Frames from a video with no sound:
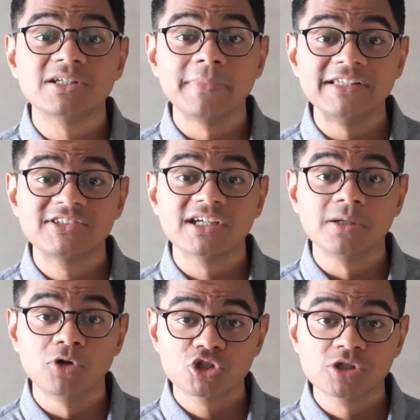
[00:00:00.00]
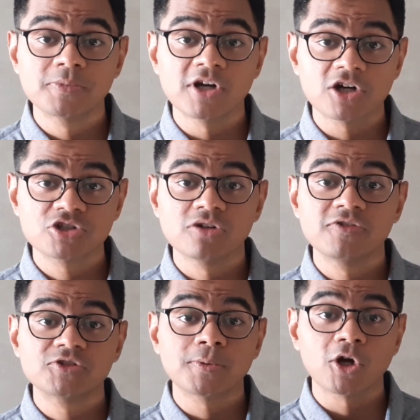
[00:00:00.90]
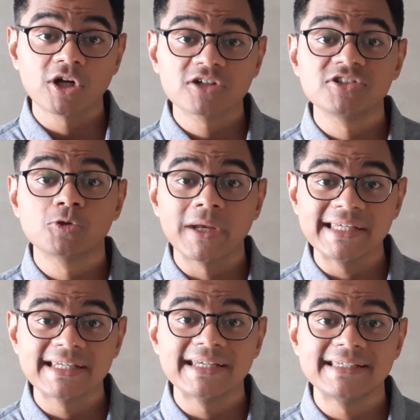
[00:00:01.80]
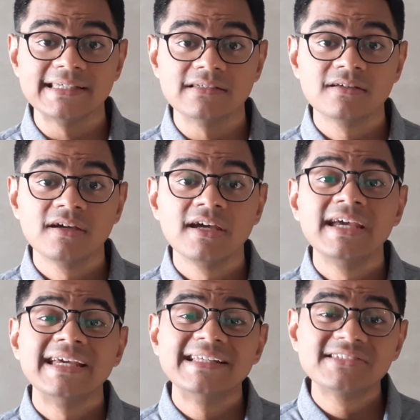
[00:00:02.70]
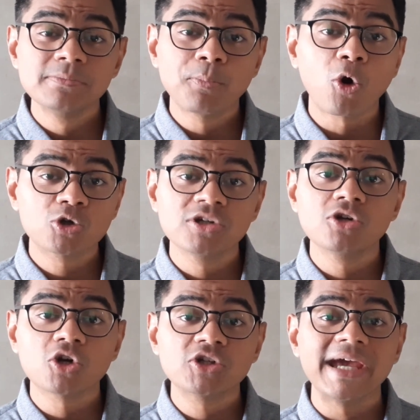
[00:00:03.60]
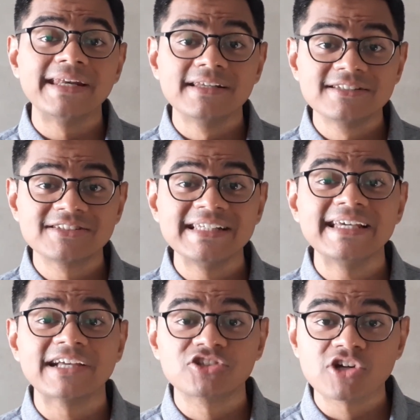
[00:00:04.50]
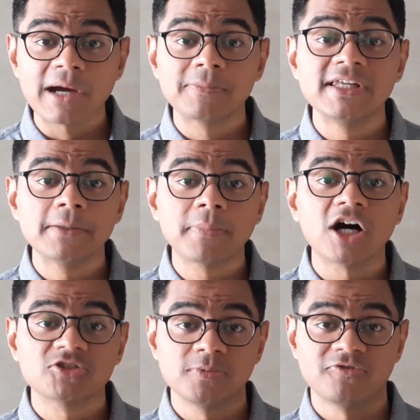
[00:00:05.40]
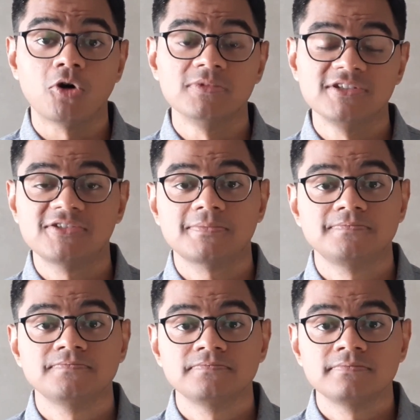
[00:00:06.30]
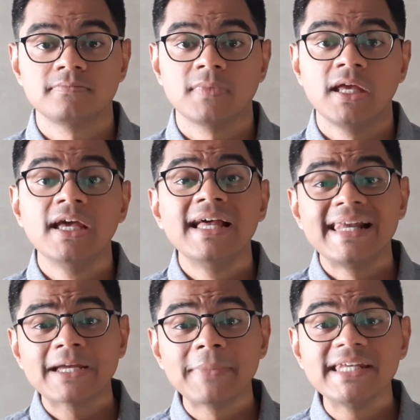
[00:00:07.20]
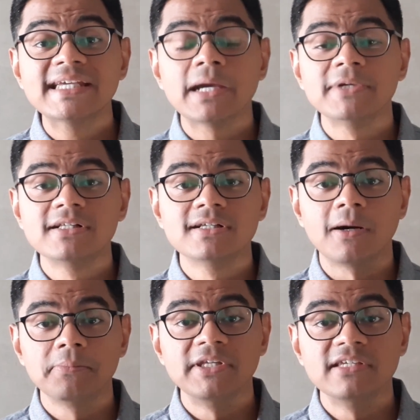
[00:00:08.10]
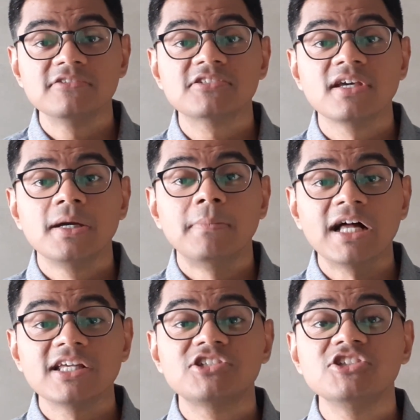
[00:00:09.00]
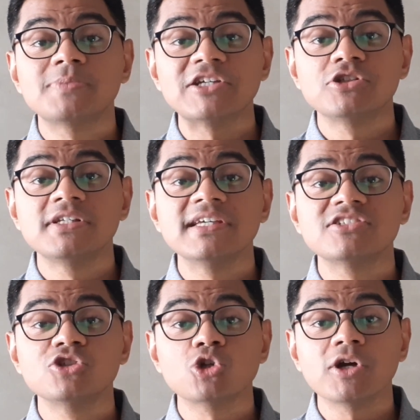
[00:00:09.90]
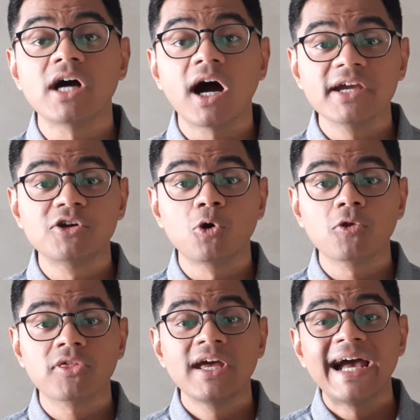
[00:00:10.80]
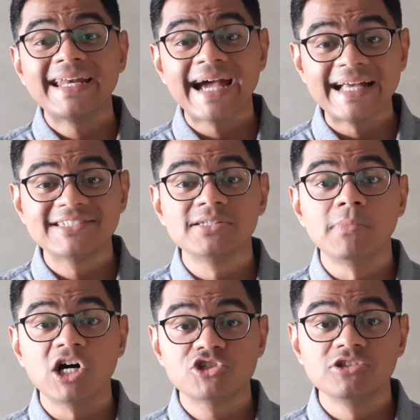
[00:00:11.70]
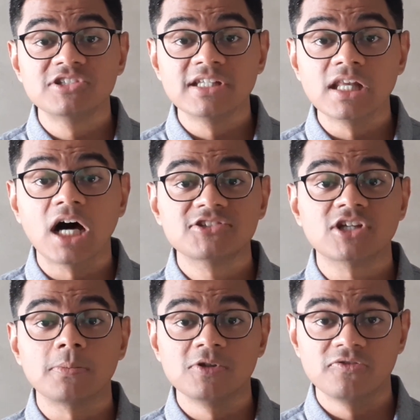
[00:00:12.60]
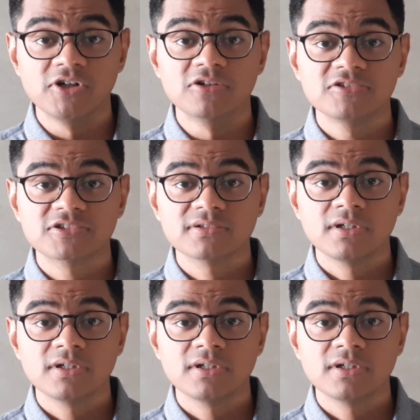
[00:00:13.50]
commencing commercial production of its products in 2019, it is important not to endlessly extrapolate past performance. Like many chemical companies, Balaji Specialty has enjoyed high growth and handsome margins in the last couple of years.